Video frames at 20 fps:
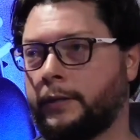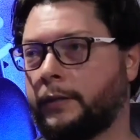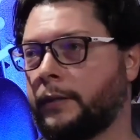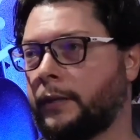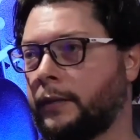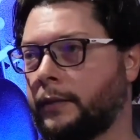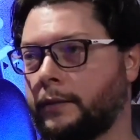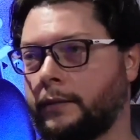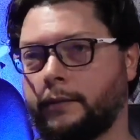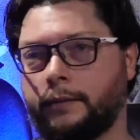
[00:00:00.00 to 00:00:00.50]

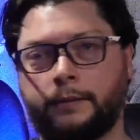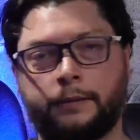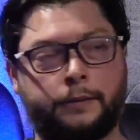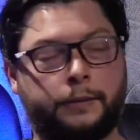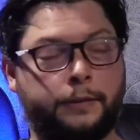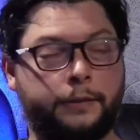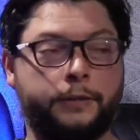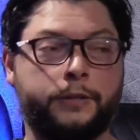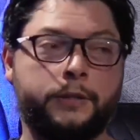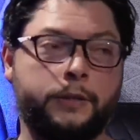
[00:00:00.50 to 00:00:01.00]
and
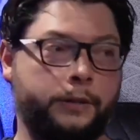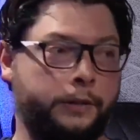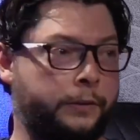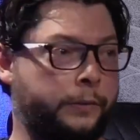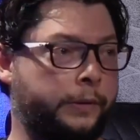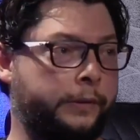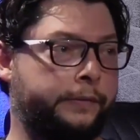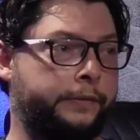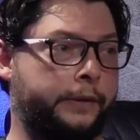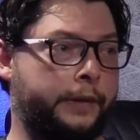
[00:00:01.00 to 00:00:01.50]
they're still
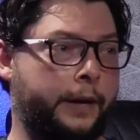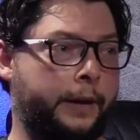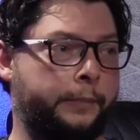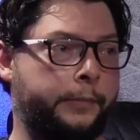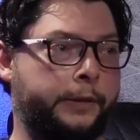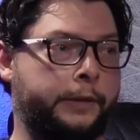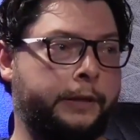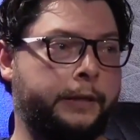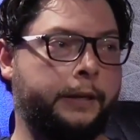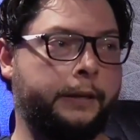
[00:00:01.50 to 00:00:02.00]
doing
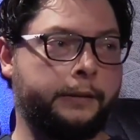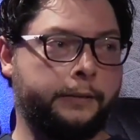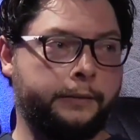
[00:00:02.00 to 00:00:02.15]
phenomenally.